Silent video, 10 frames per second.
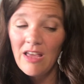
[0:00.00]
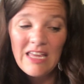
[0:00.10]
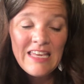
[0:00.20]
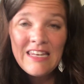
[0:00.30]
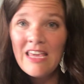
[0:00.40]

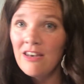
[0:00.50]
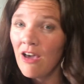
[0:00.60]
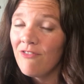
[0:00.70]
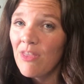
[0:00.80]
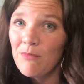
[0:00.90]
and
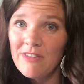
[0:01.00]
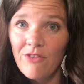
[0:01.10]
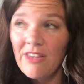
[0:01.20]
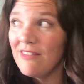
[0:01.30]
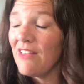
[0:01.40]
of
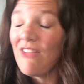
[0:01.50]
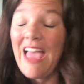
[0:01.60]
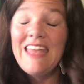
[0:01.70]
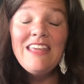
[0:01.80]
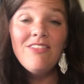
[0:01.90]
themselves, as if
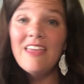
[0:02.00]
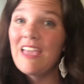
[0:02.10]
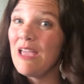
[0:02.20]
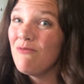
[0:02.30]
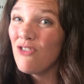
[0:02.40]
anything
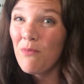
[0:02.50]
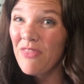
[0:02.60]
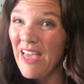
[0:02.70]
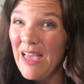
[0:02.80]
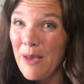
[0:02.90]
came from
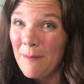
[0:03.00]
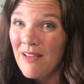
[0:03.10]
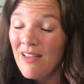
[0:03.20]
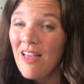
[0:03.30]
them.